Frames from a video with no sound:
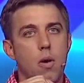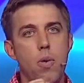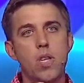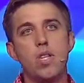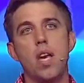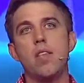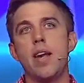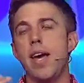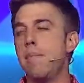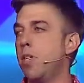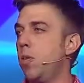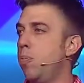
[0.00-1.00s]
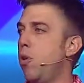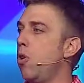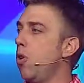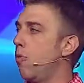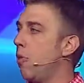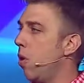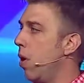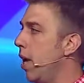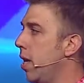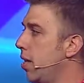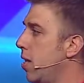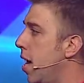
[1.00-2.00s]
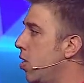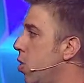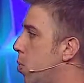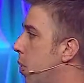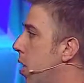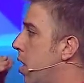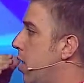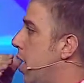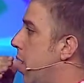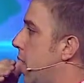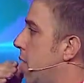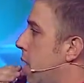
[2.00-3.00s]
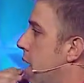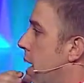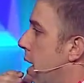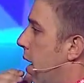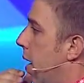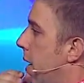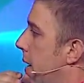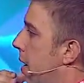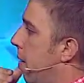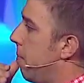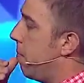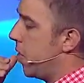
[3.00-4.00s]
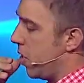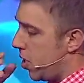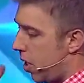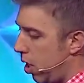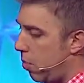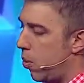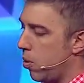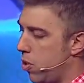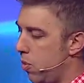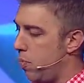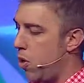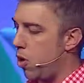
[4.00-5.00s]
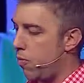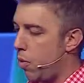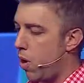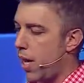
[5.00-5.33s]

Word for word: We say the name is beautiful, and it's not just because it is uh, the syllables are beautiful.